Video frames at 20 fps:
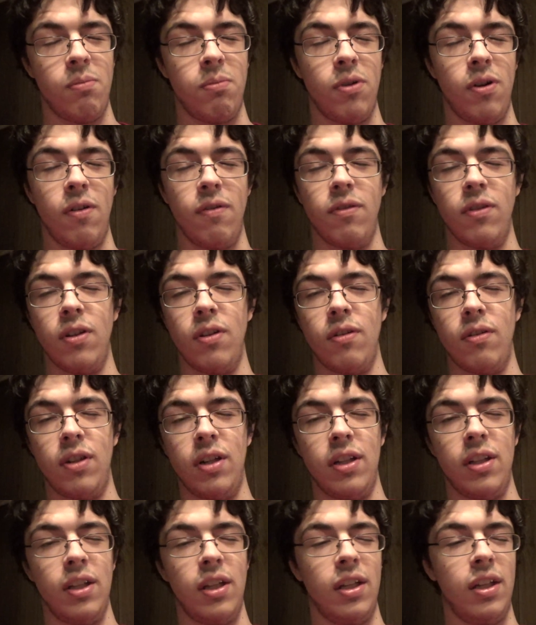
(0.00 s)
Provolone, I
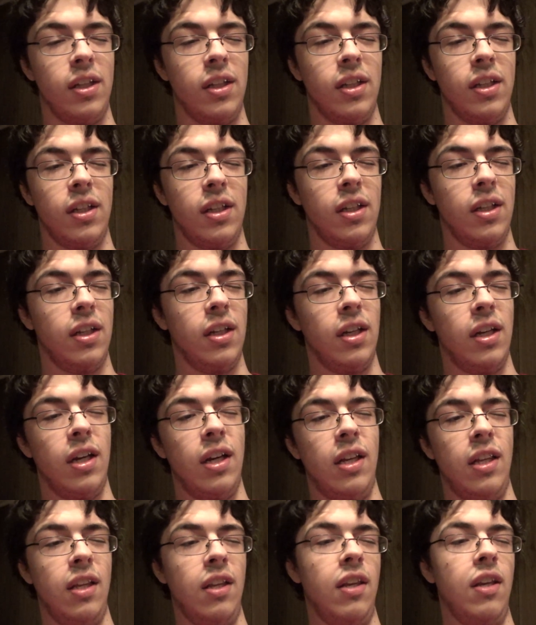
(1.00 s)
think.
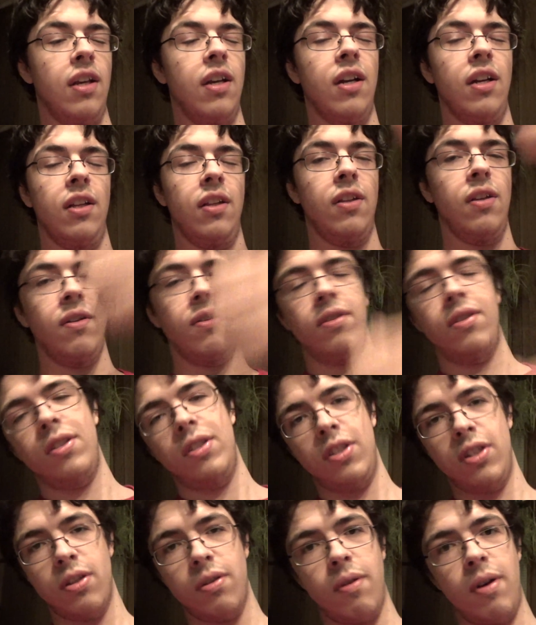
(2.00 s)
And then you cut those in
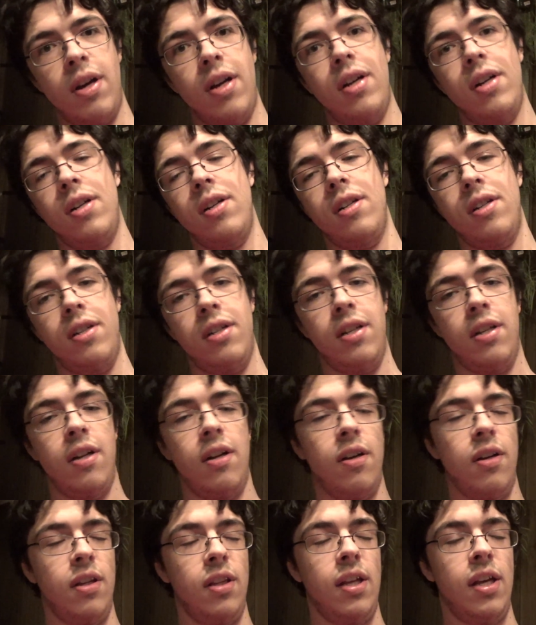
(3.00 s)
squares and
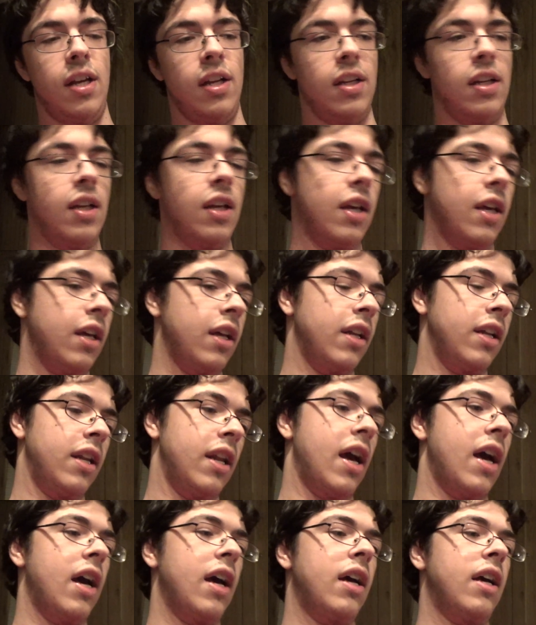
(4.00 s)
all that.
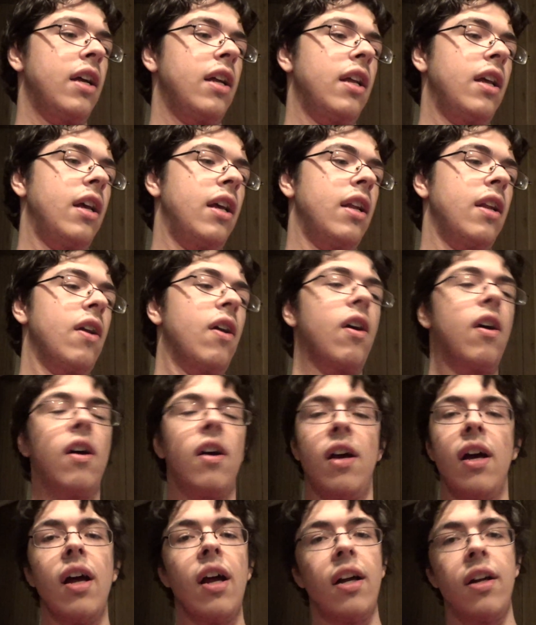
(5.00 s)

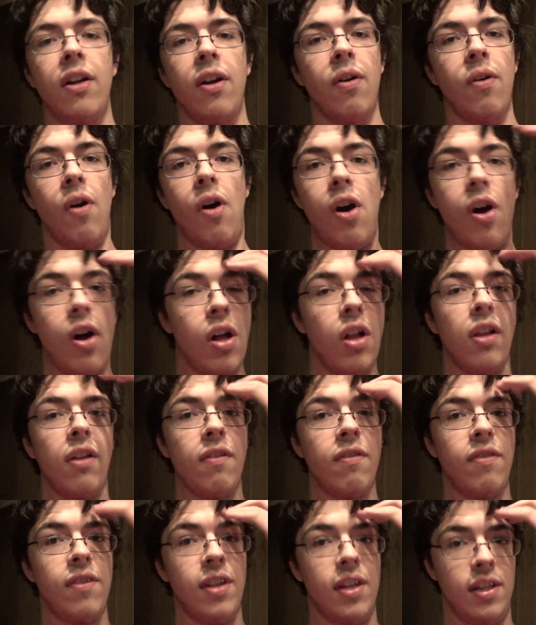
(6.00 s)
I know all
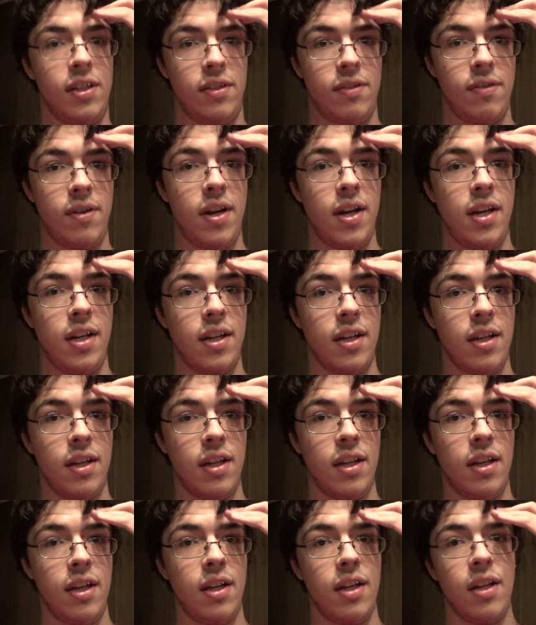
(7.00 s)
of this, right?
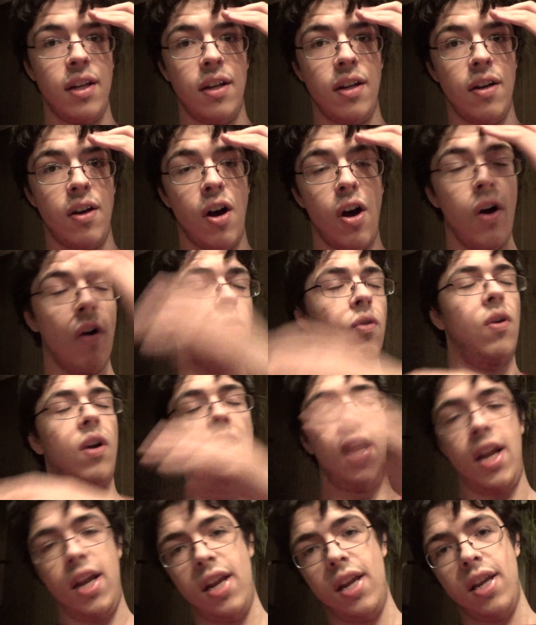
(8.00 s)

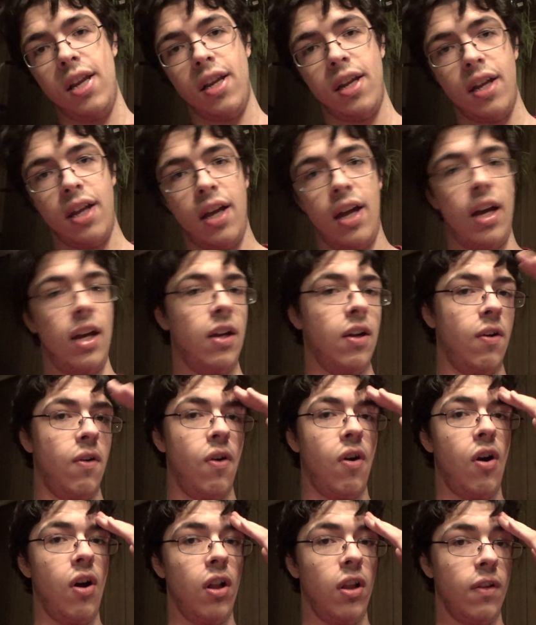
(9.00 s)
Already. I know
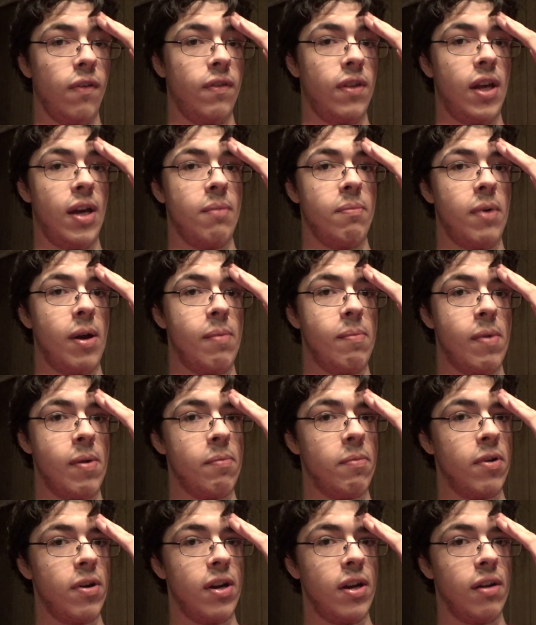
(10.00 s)
all of that by
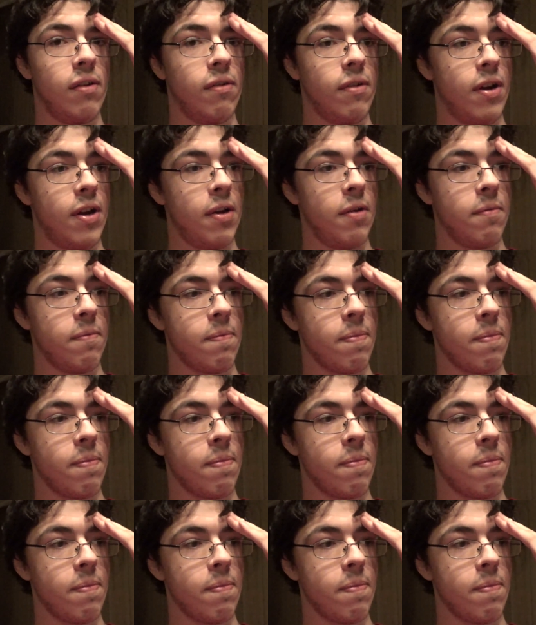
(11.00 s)
memory, right?